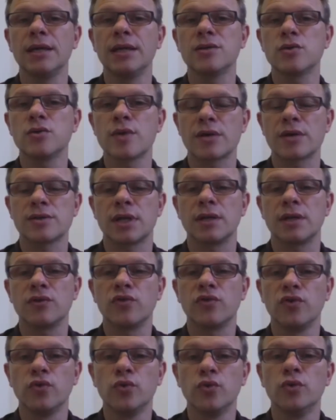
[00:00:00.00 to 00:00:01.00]
in
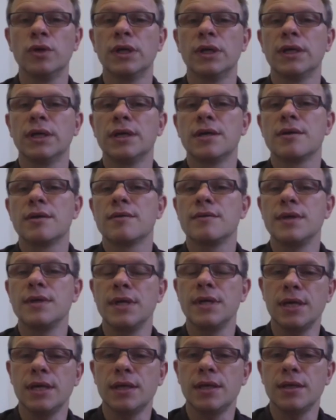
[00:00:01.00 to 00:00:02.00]
2002,
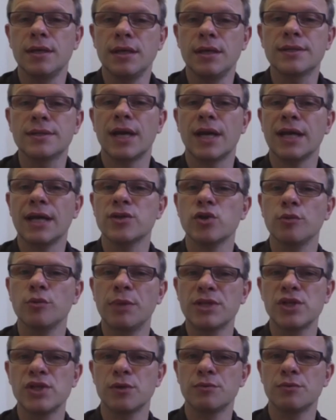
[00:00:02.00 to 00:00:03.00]
the
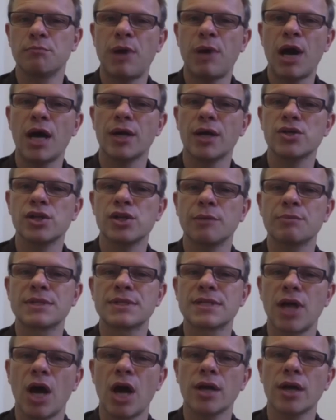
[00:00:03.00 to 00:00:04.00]
International Budget Partnership
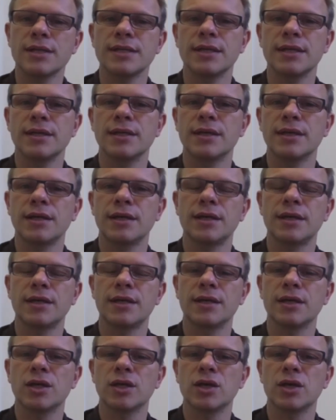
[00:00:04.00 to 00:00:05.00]

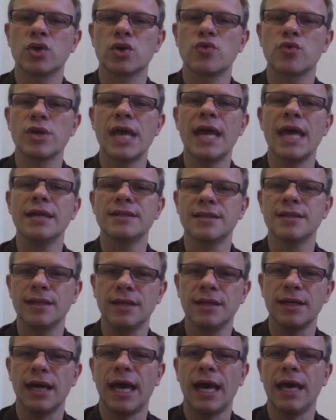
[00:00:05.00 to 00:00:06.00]
started
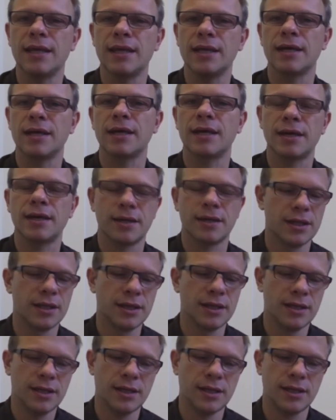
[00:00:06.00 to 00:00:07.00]
creating and
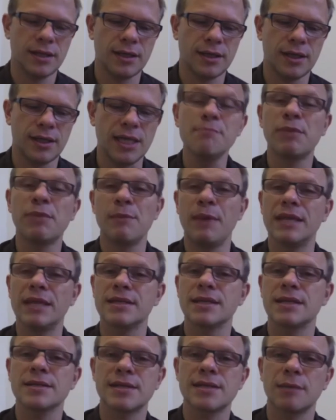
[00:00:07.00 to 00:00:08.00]

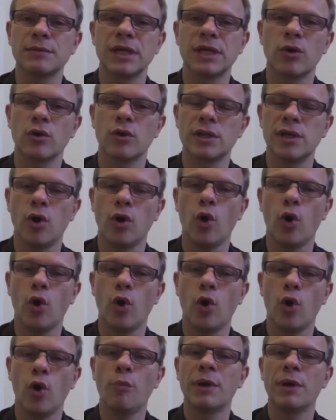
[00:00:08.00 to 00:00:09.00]
implementing something called the
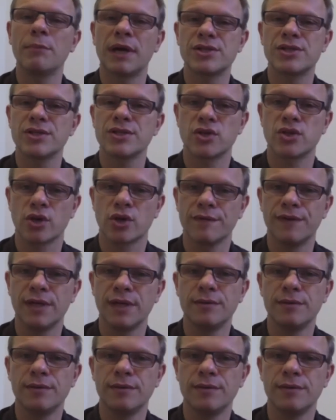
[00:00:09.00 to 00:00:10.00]
Open Budget
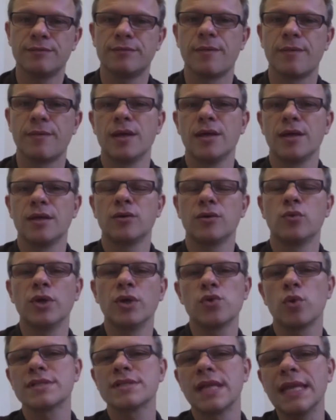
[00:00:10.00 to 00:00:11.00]
Survey, which
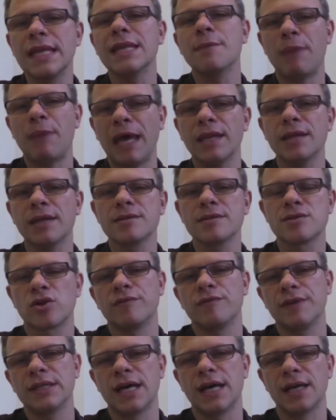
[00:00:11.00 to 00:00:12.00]
was an independent
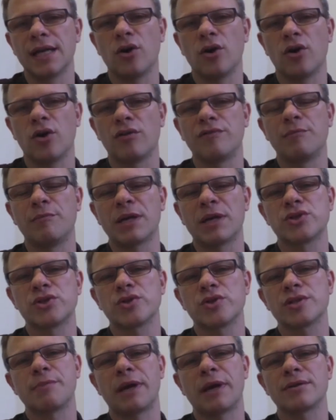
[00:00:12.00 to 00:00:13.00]
survey done of
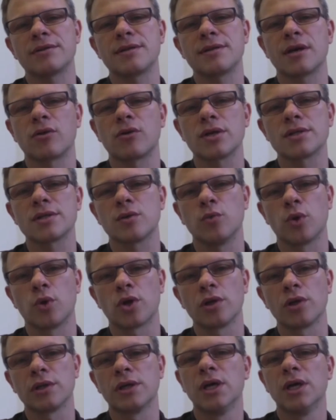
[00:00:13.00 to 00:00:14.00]
budget transparency across the
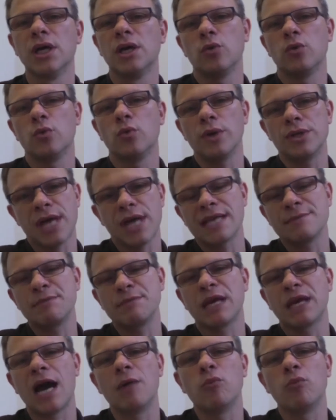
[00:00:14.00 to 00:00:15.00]
world, which
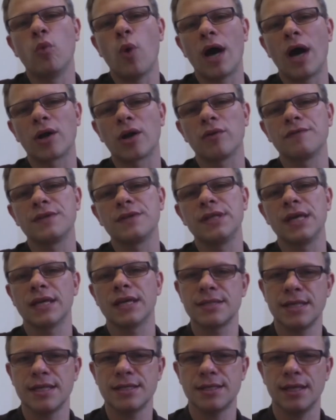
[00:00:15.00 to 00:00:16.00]
has become one of
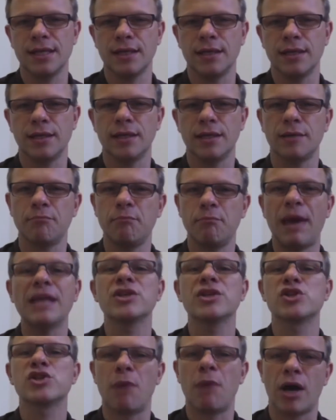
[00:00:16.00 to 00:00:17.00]
the existing
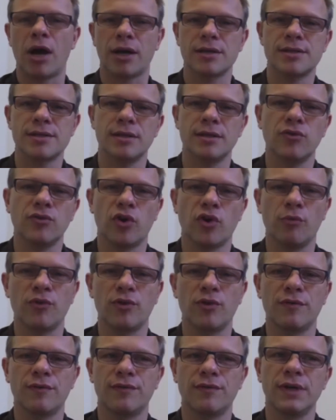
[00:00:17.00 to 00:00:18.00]
benchmarks in
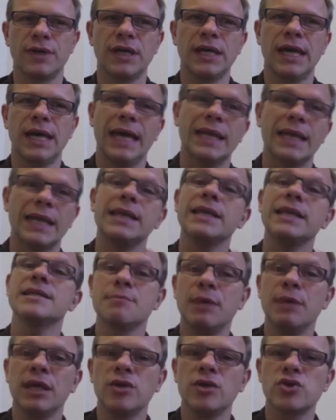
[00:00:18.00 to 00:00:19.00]
terms of at least
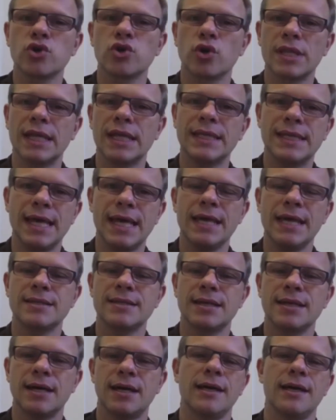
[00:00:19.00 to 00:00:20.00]
making sure that
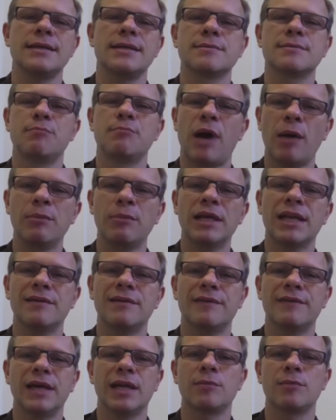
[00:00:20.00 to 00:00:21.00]
data is
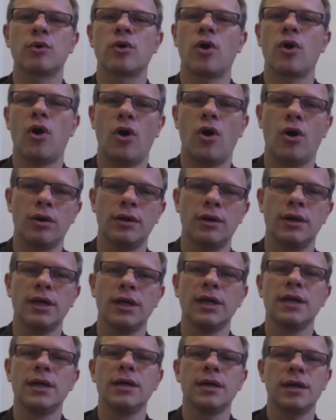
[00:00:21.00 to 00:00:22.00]
publicly available
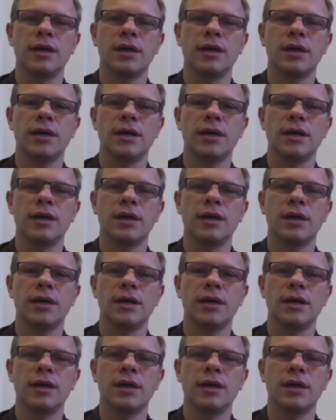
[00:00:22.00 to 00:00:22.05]
on